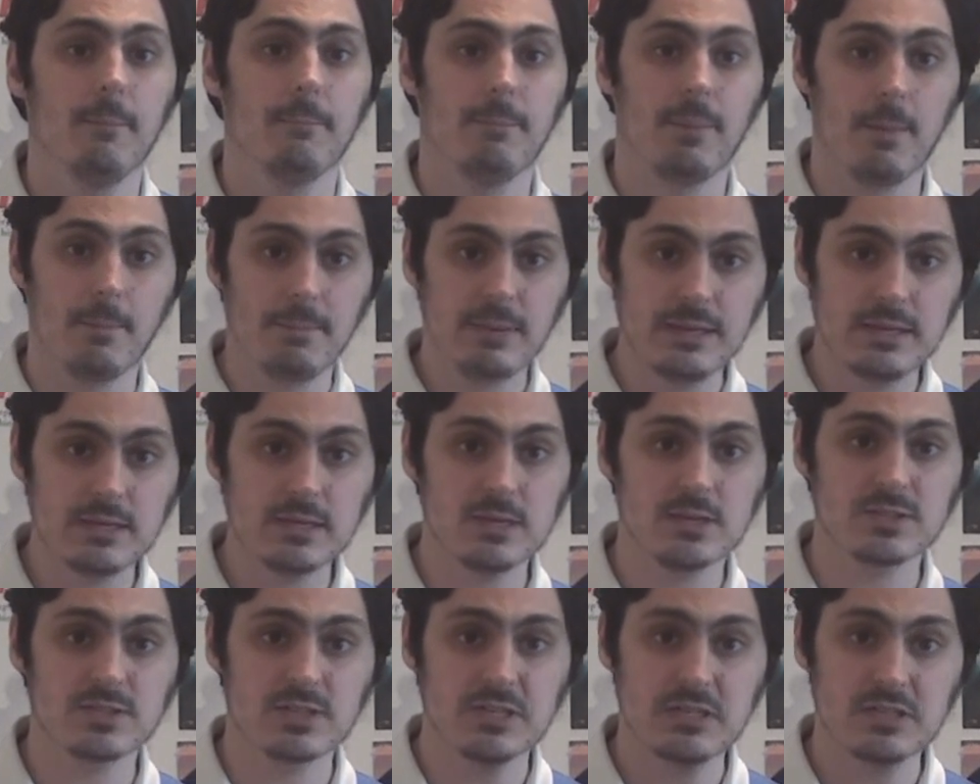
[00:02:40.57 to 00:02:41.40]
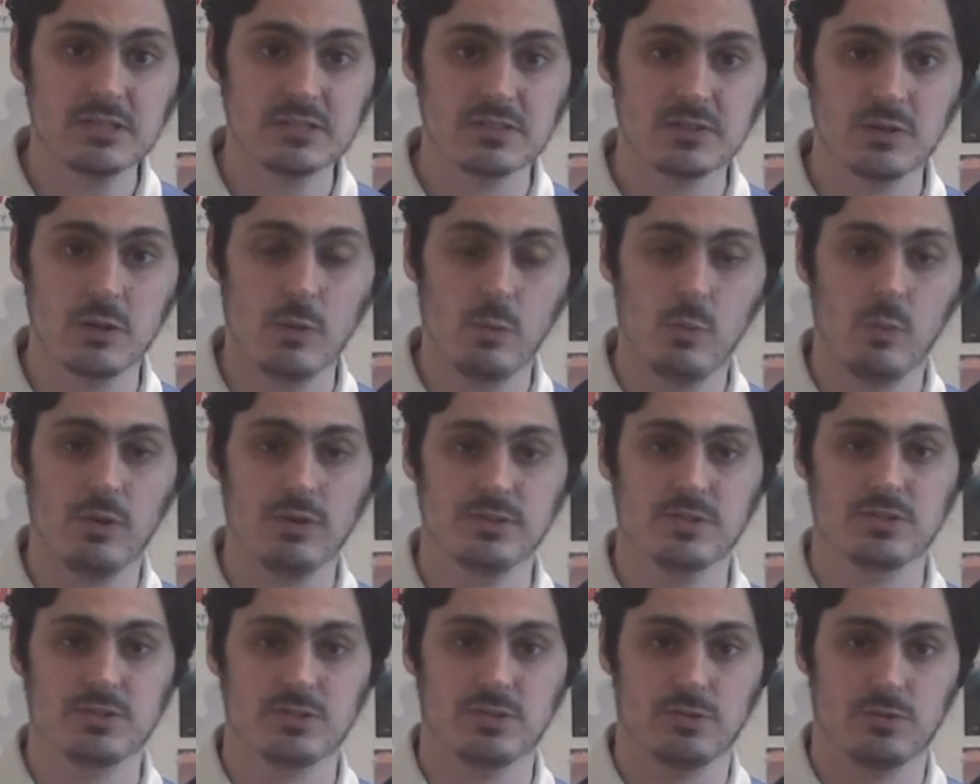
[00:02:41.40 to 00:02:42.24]
But because he still
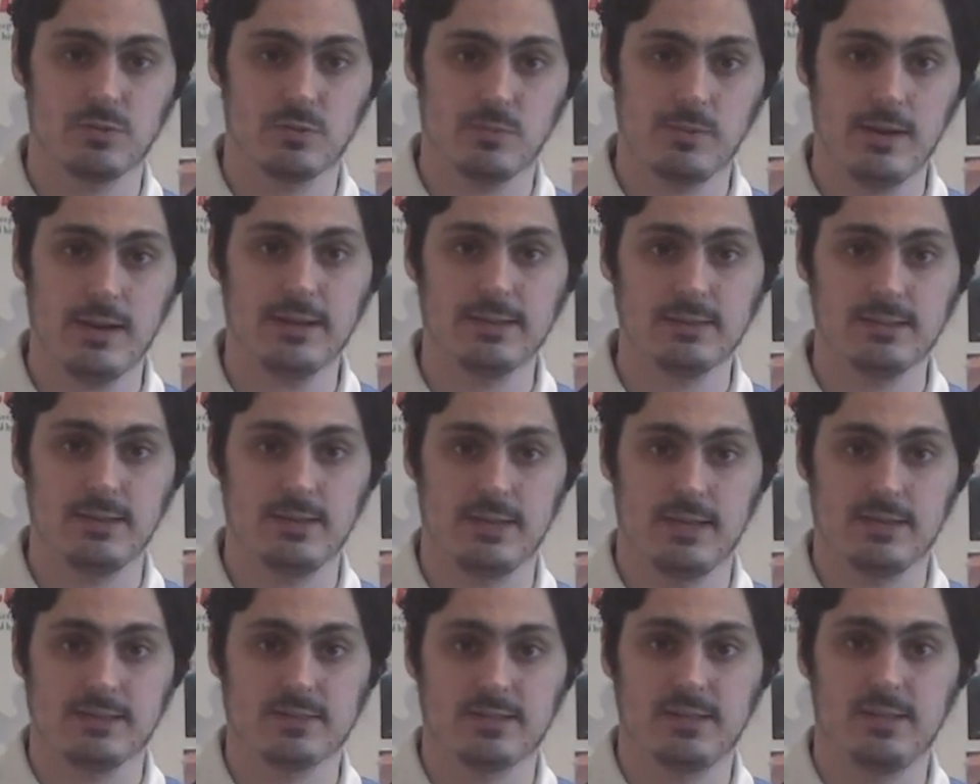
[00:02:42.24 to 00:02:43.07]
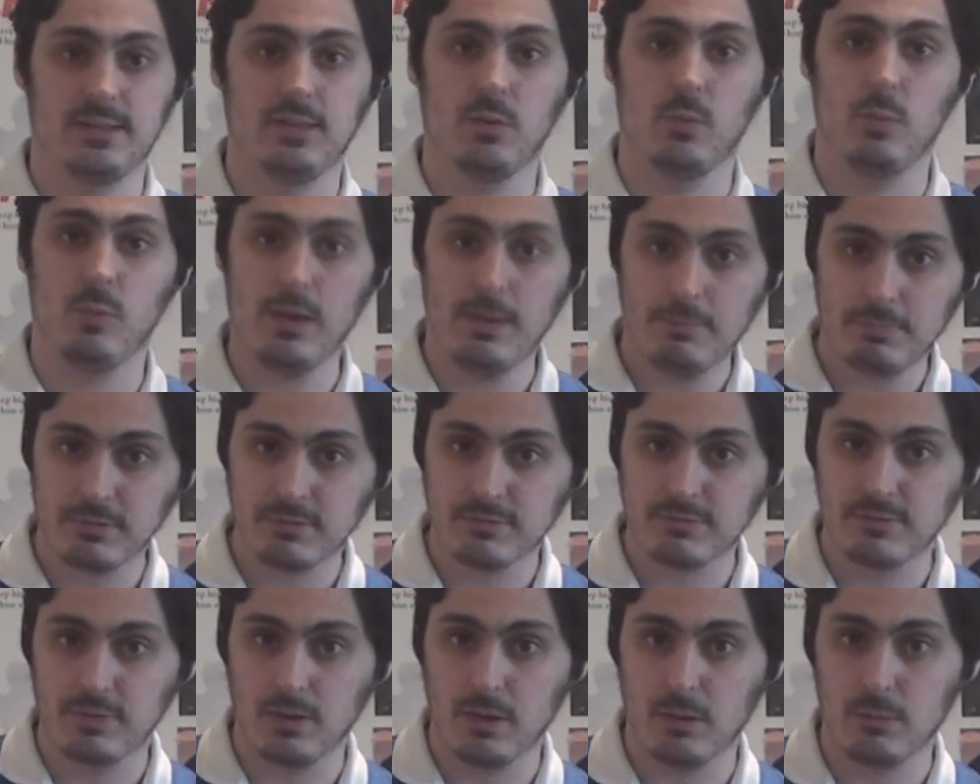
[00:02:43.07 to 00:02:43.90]
wants to direct the next Lethal Weapon
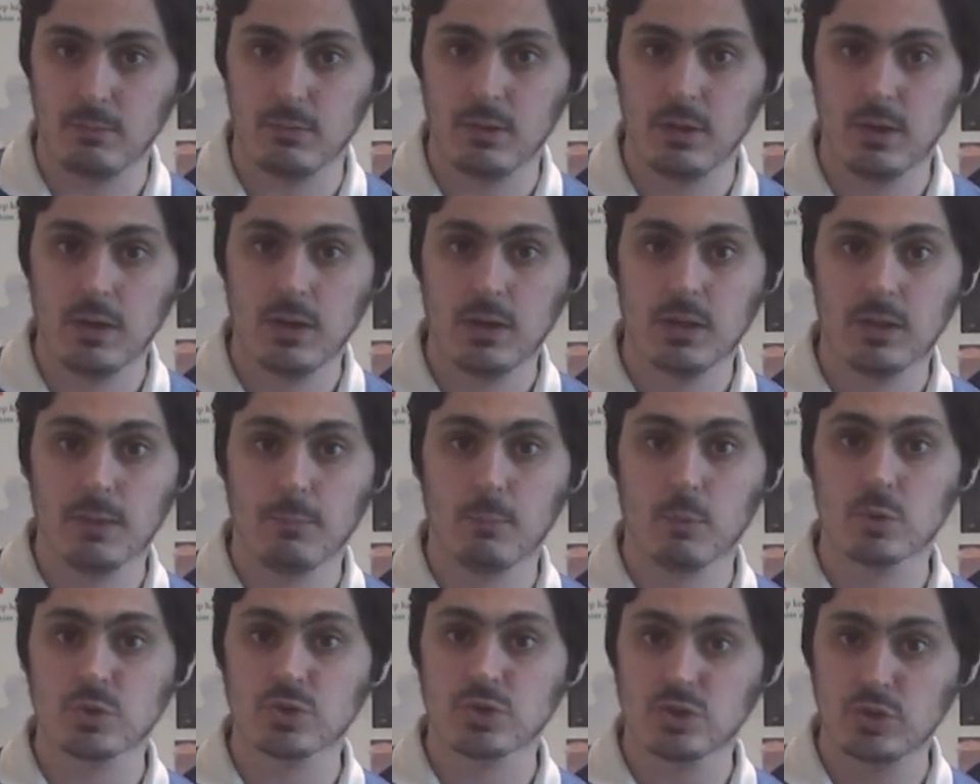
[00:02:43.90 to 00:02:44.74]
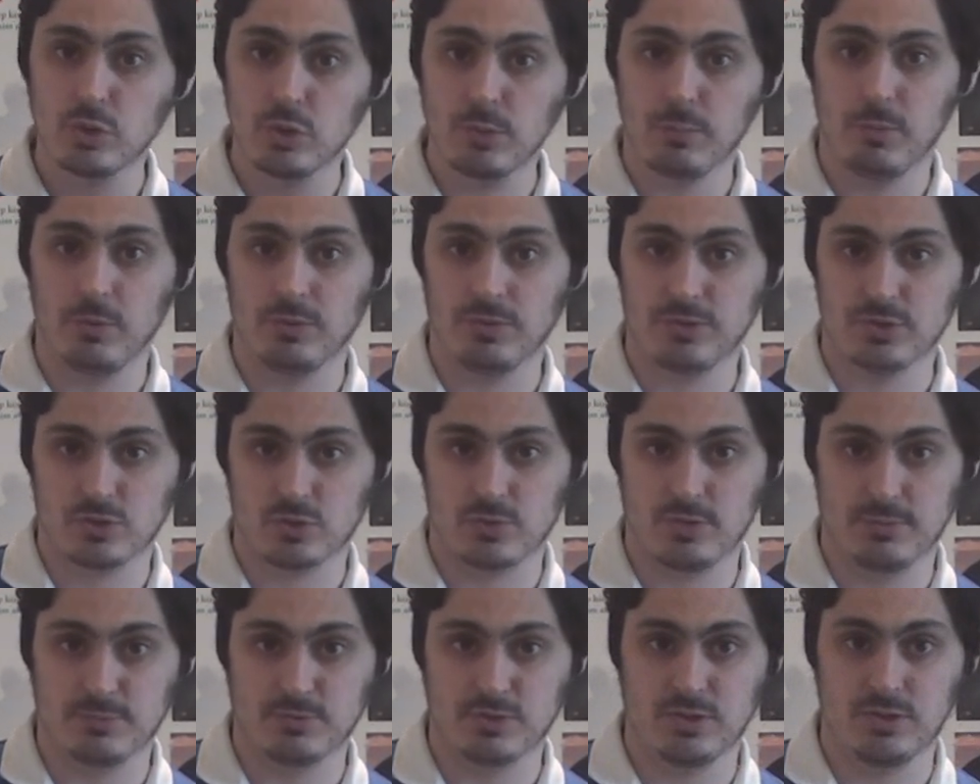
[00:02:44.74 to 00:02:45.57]
film, the more suitable
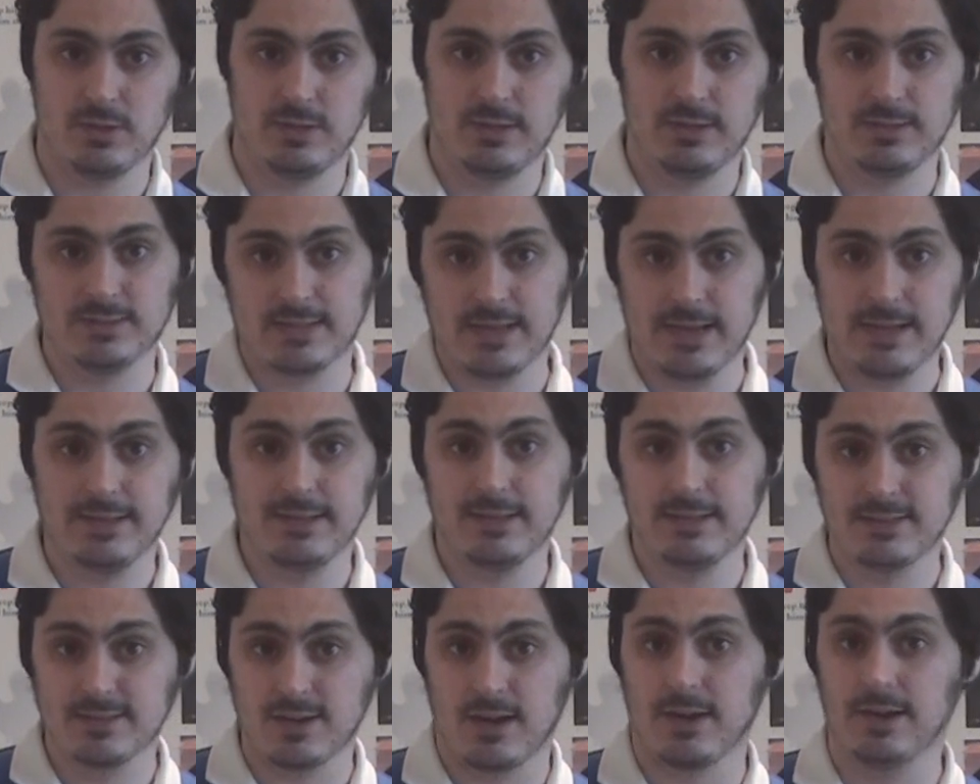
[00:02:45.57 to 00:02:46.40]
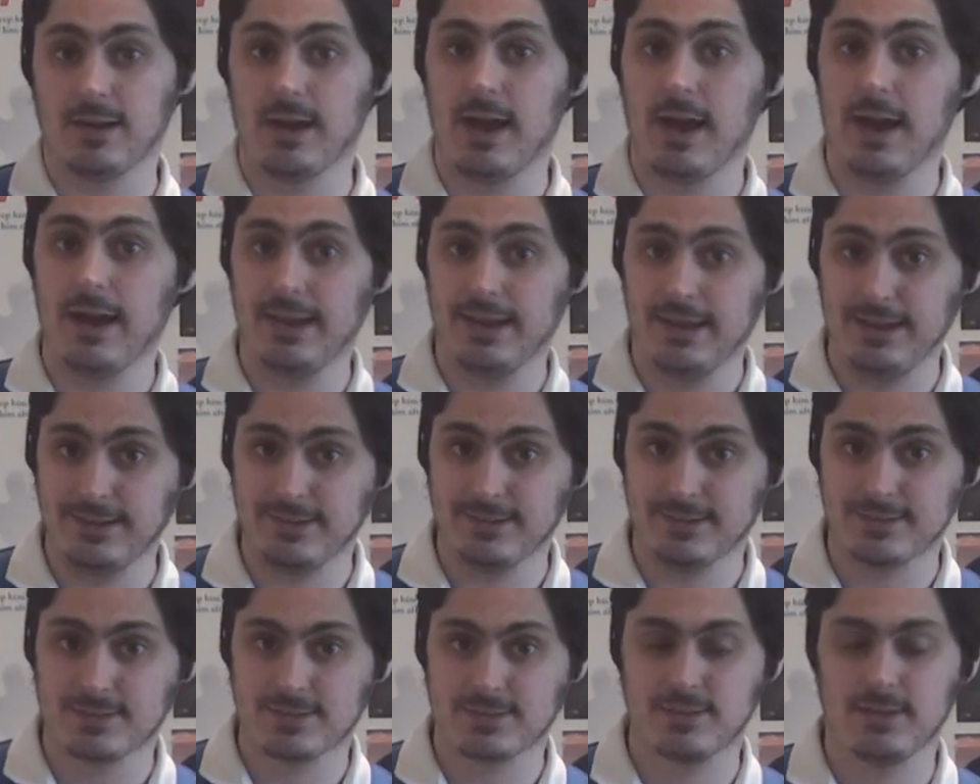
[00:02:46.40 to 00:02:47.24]
description is that he's on a
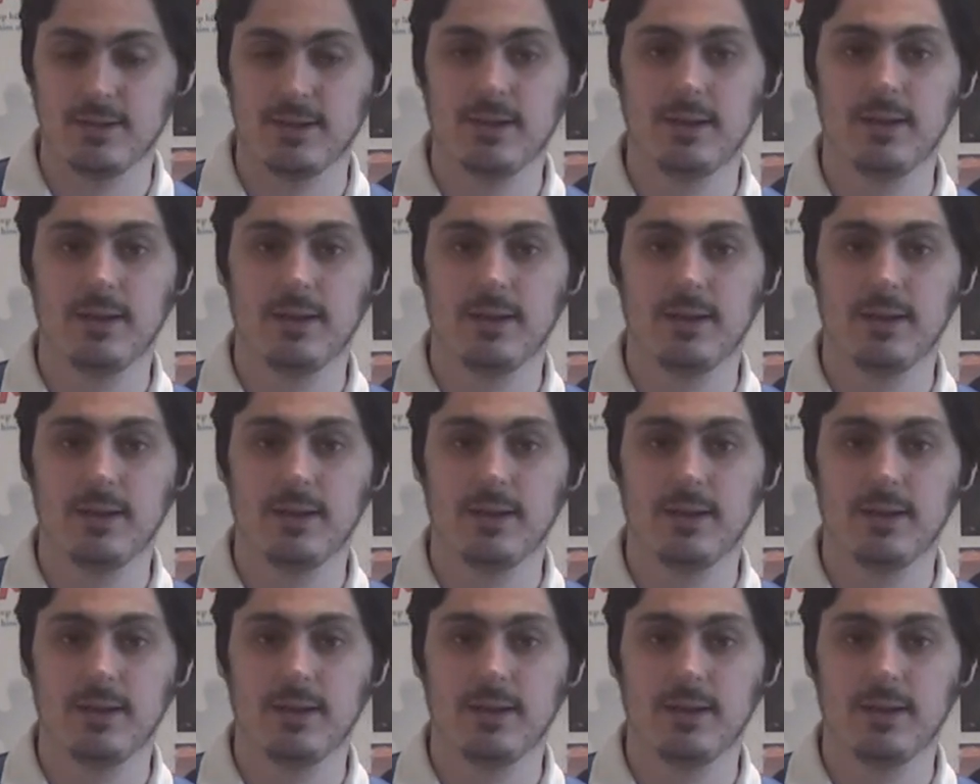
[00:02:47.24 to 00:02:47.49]
hiatus.